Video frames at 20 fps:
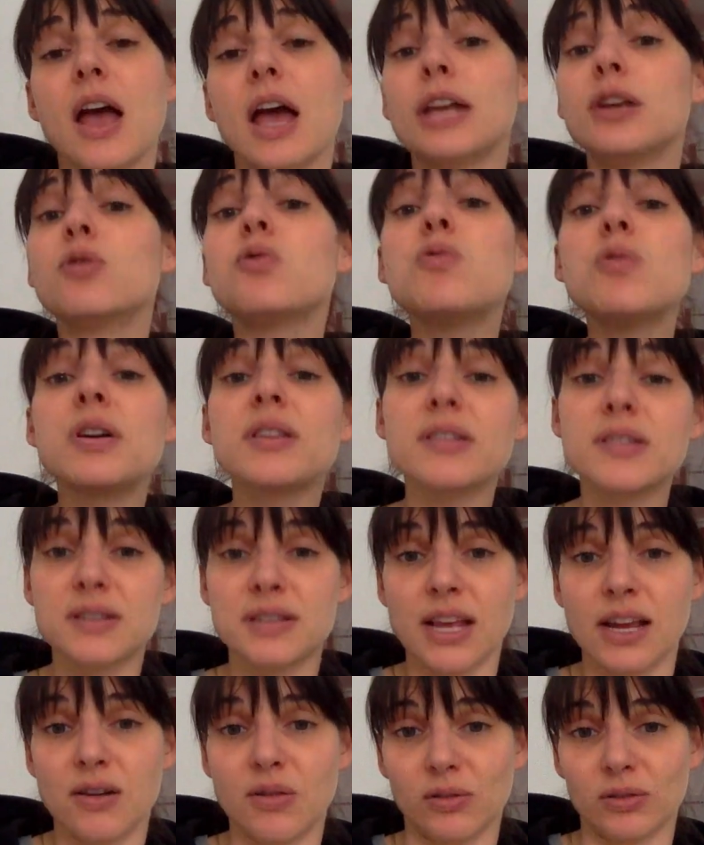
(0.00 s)
and who are the
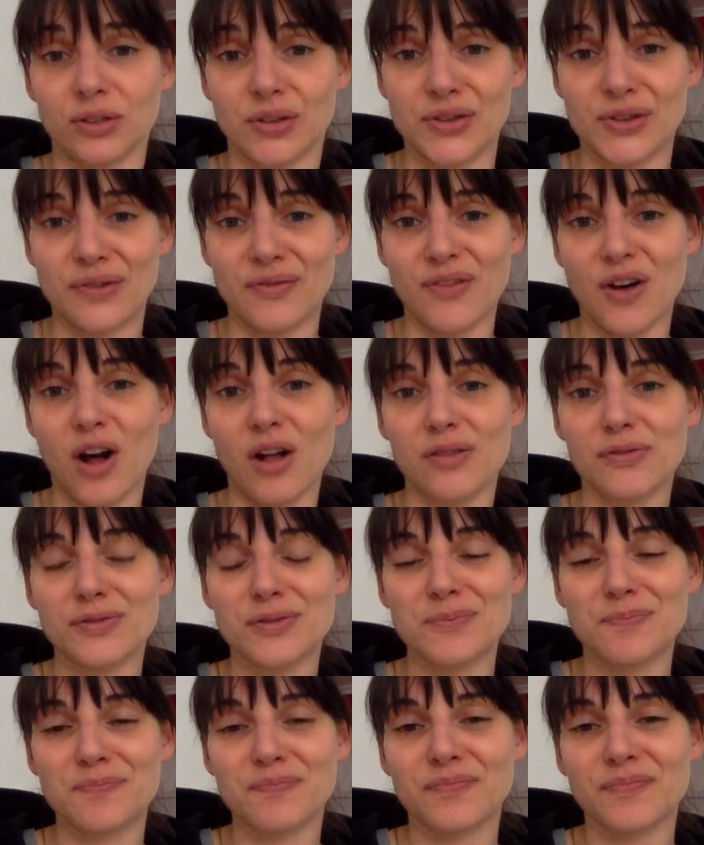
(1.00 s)
stakeholders involved.